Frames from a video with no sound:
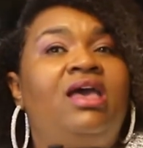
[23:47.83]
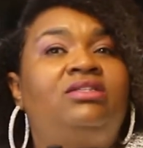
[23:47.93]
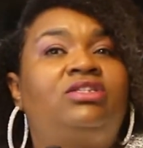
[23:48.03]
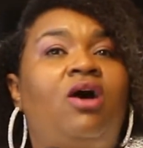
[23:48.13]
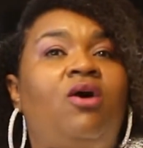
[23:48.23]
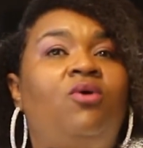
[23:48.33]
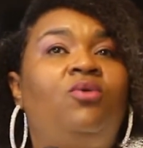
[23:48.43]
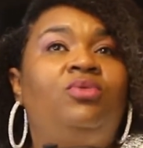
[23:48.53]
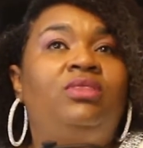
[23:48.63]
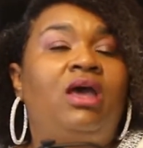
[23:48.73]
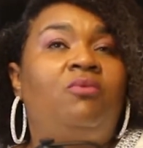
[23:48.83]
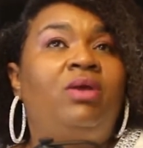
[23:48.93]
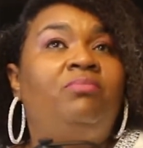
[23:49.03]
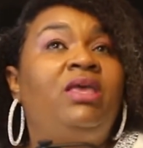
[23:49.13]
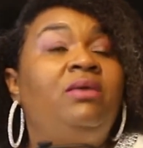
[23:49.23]
And so
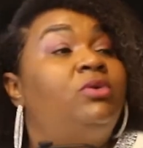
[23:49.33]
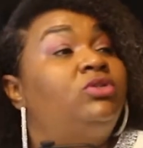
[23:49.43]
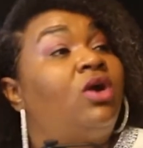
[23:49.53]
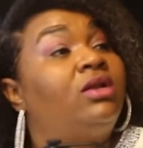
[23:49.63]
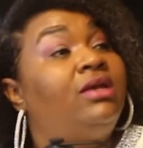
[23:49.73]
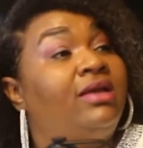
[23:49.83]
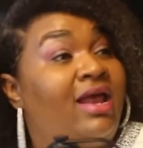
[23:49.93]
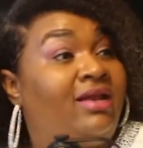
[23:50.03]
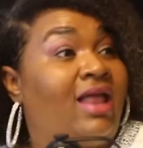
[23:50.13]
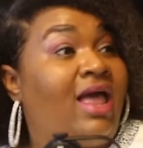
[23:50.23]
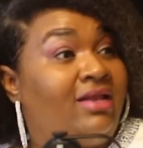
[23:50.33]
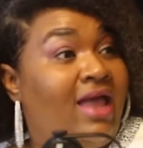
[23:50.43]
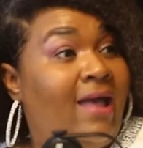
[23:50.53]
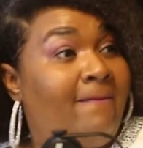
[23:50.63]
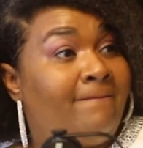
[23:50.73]
when people start looking at it like
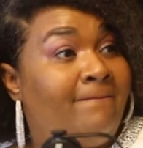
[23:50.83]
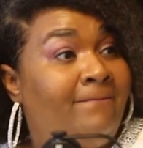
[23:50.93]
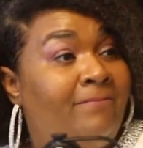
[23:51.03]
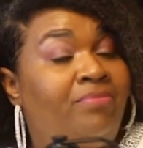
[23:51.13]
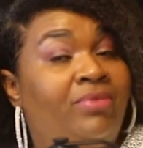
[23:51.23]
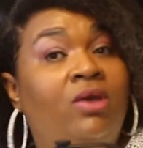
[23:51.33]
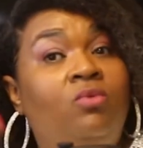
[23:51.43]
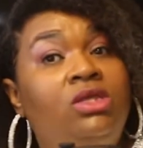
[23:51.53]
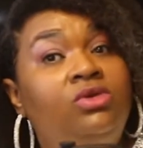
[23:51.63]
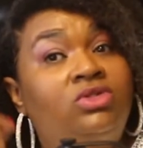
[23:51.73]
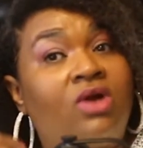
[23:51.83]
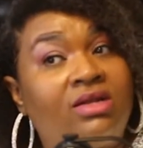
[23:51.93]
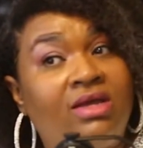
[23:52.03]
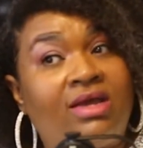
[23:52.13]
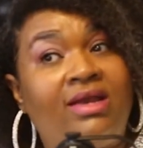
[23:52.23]
that, when you
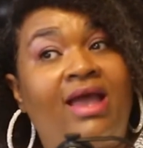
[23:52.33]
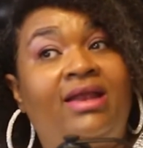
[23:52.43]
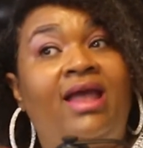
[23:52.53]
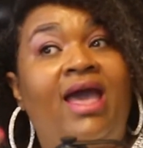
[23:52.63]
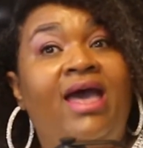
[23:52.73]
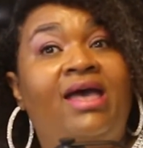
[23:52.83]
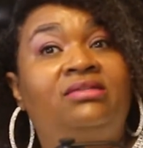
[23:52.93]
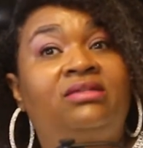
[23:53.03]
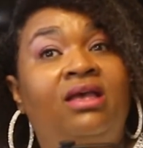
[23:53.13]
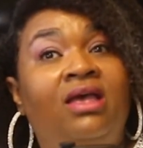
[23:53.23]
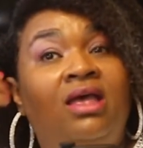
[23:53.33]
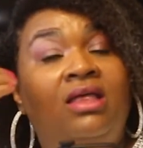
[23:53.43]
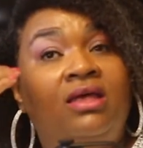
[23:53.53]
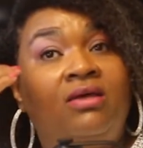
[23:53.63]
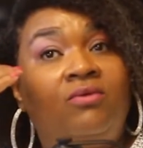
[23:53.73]
start looking at it as,
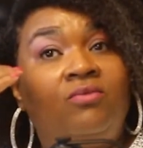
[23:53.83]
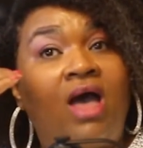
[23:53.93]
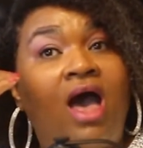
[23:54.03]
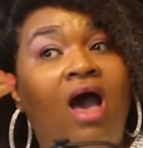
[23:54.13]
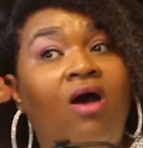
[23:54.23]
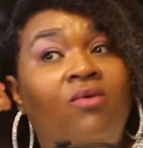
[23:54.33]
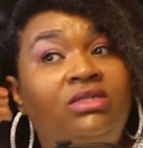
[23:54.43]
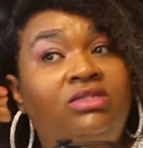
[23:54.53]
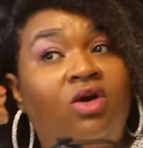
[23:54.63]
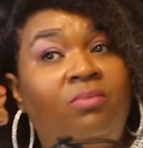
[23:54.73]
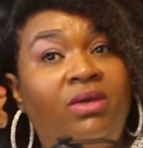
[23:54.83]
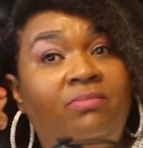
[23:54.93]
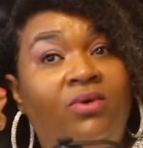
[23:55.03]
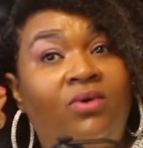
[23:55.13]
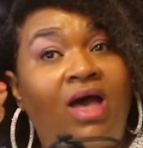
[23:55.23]
I always tell
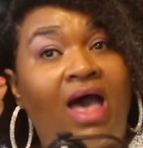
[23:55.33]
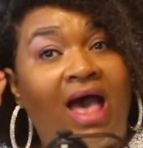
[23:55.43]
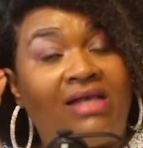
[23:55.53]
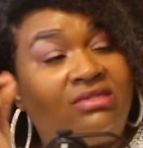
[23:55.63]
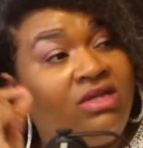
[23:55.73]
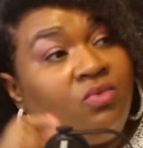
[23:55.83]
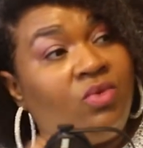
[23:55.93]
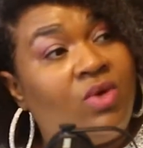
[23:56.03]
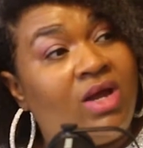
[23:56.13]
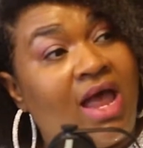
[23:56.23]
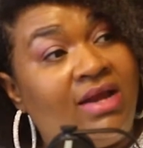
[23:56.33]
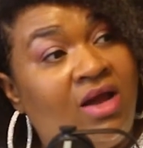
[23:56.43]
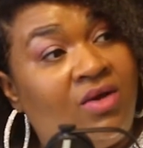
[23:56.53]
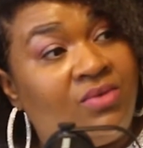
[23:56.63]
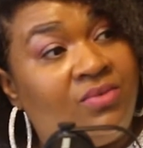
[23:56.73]
people, I stick with what I
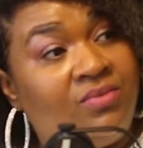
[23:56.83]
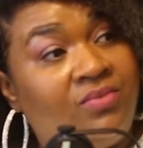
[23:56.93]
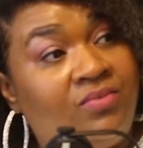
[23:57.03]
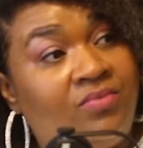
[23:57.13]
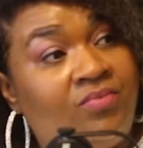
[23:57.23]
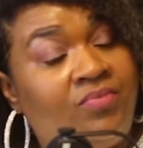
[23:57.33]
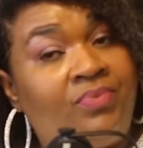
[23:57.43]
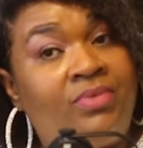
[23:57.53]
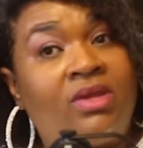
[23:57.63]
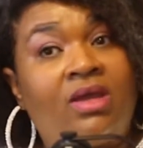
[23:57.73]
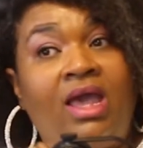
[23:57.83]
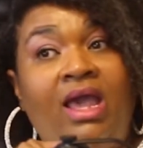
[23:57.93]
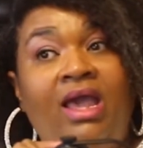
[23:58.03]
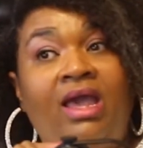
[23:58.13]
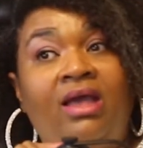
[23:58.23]
know.
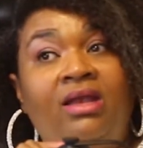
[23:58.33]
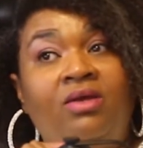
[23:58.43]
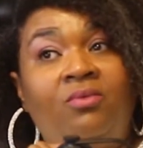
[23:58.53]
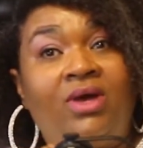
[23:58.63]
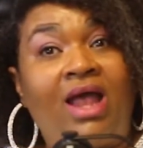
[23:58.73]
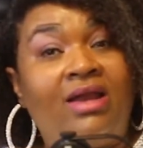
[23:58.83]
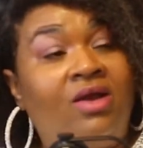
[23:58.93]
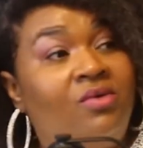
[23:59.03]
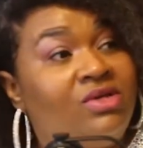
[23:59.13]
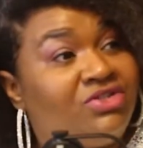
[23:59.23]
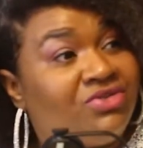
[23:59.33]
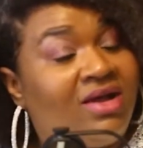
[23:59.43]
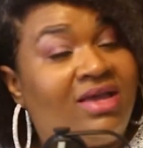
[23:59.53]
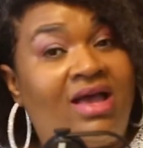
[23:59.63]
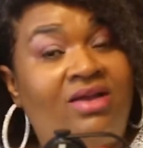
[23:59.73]
And what I know is
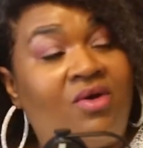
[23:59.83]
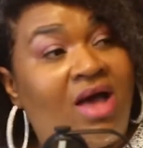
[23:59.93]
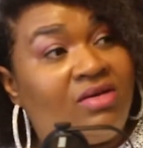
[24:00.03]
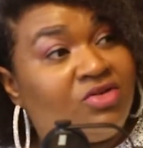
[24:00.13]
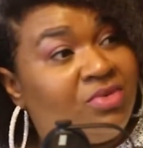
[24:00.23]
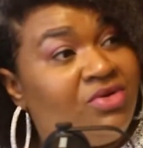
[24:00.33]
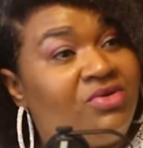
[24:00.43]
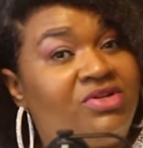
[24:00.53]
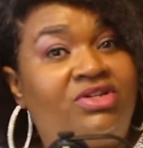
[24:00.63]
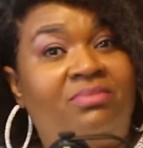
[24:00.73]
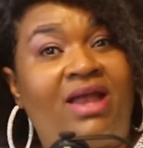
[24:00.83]
trucking. I know entrepreneurship.